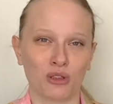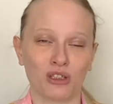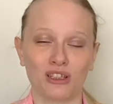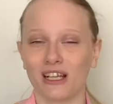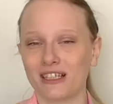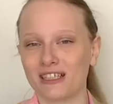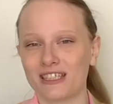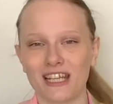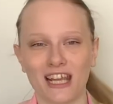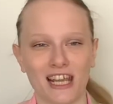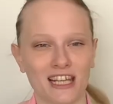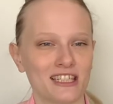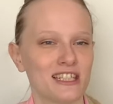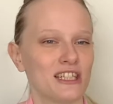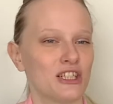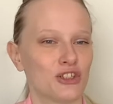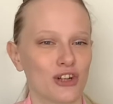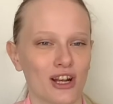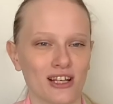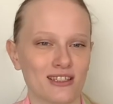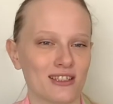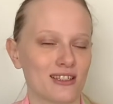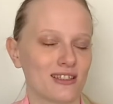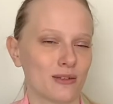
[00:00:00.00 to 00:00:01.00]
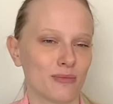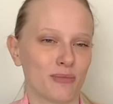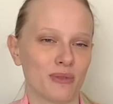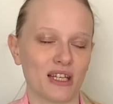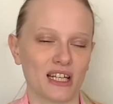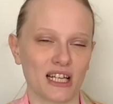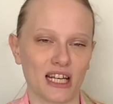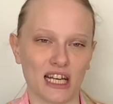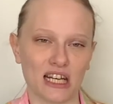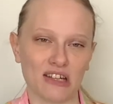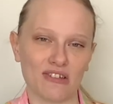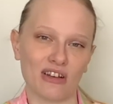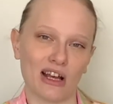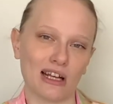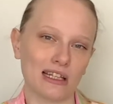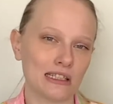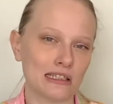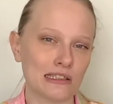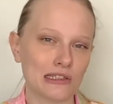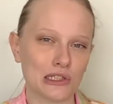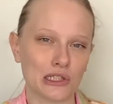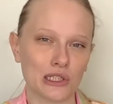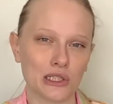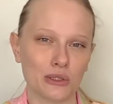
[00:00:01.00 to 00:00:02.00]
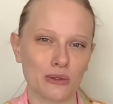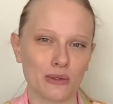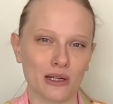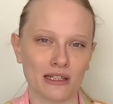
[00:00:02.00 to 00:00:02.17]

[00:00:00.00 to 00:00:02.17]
Collecting antique dress is something that I've gotten into